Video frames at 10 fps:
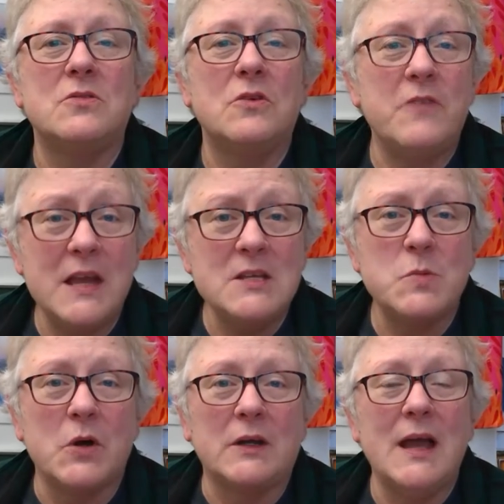through
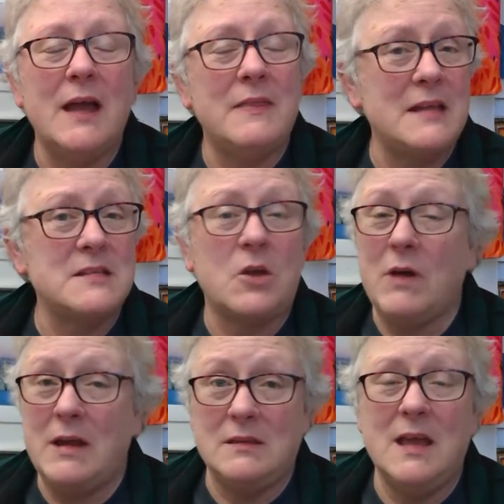Facebook, and that's a
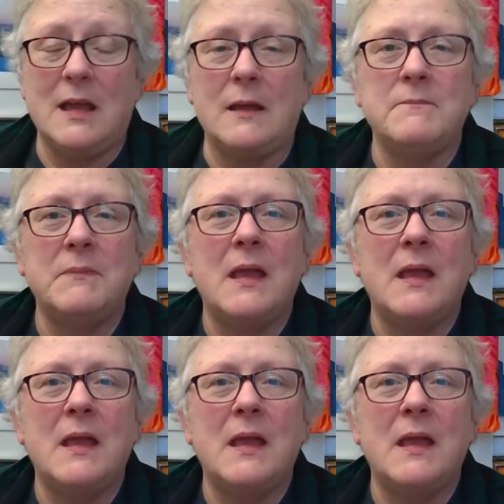great thing.